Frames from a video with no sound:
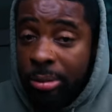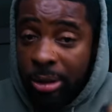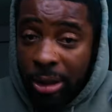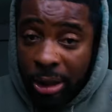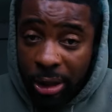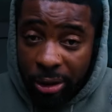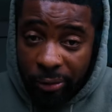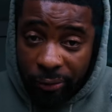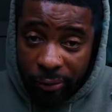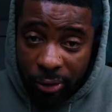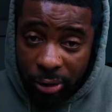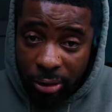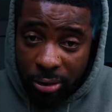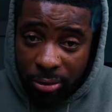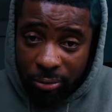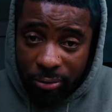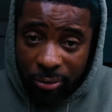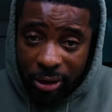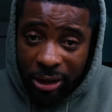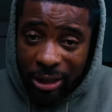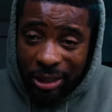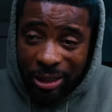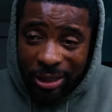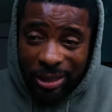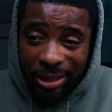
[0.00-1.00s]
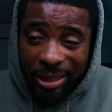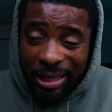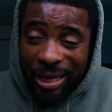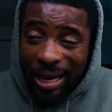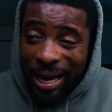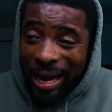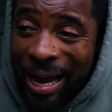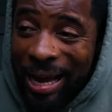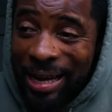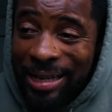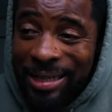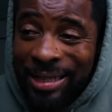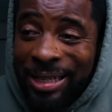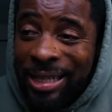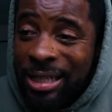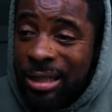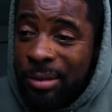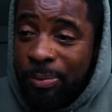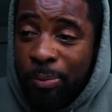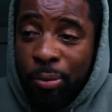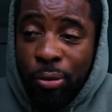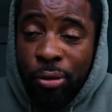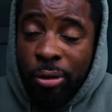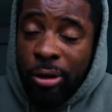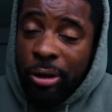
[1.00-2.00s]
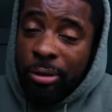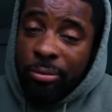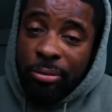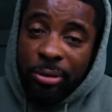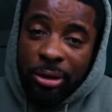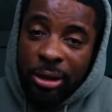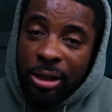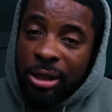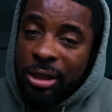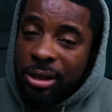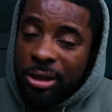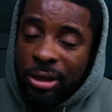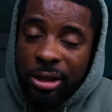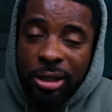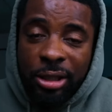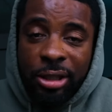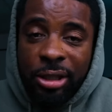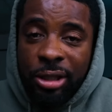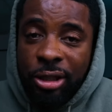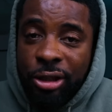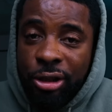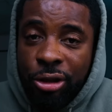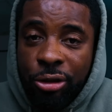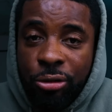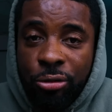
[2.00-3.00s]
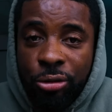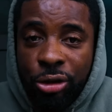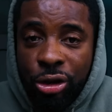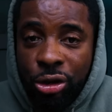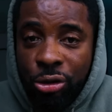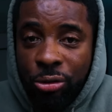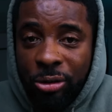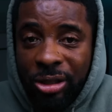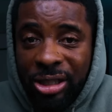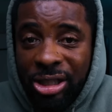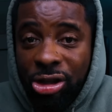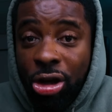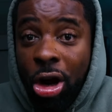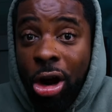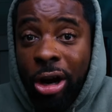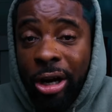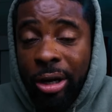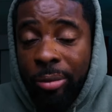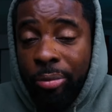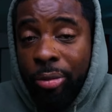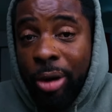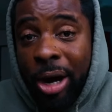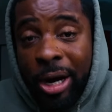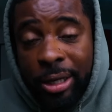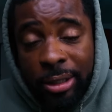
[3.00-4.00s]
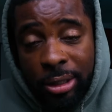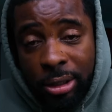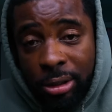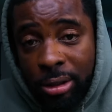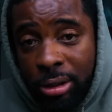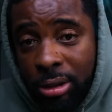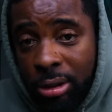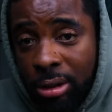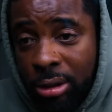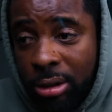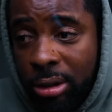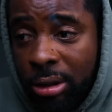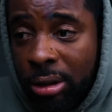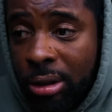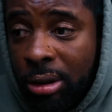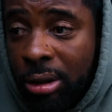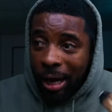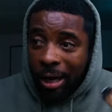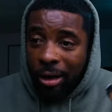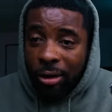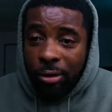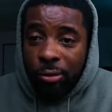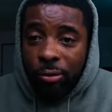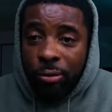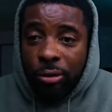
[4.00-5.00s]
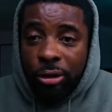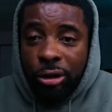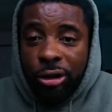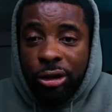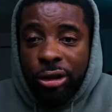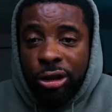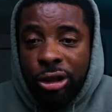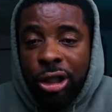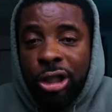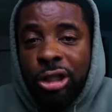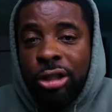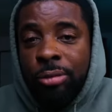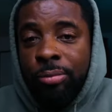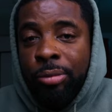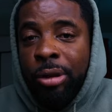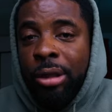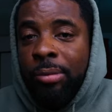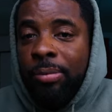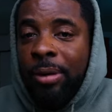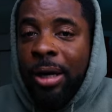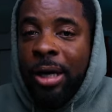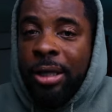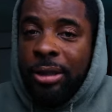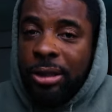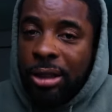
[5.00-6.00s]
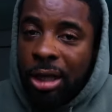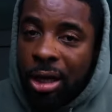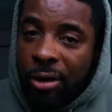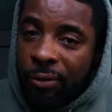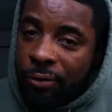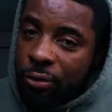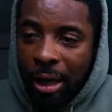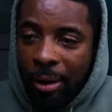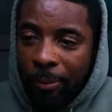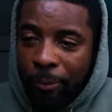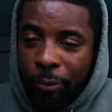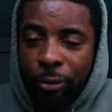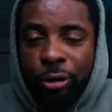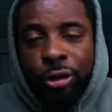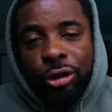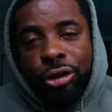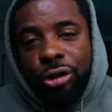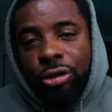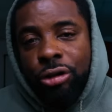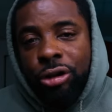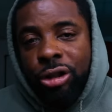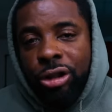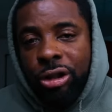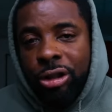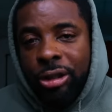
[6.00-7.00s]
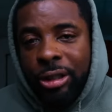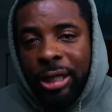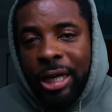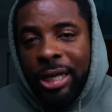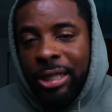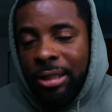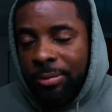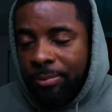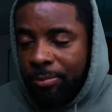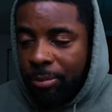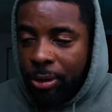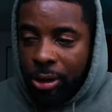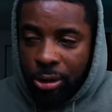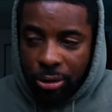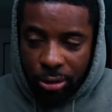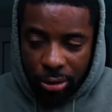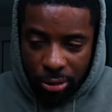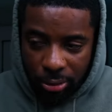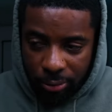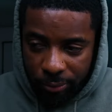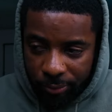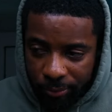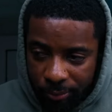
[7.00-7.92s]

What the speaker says: behavior. At this point, these is using you as target practice. I don't want to judge a book by its cover. I'm pretty sure you're a nice person.